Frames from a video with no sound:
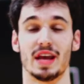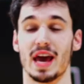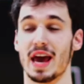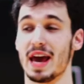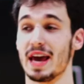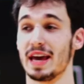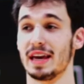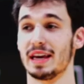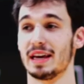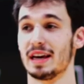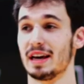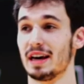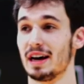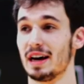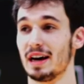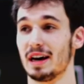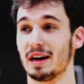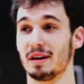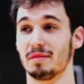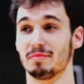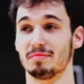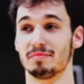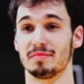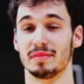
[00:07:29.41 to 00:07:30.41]
of the day,
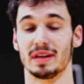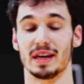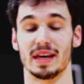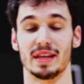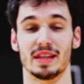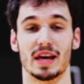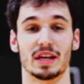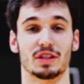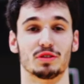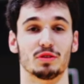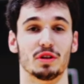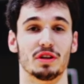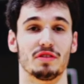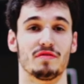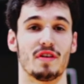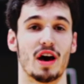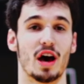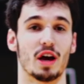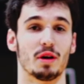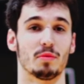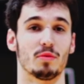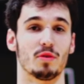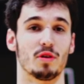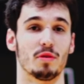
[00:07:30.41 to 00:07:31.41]
and that's really
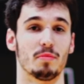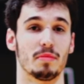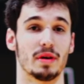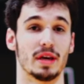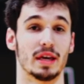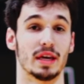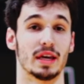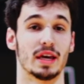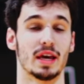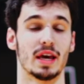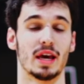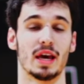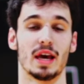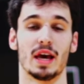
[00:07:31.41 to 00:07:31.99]
valuable to me.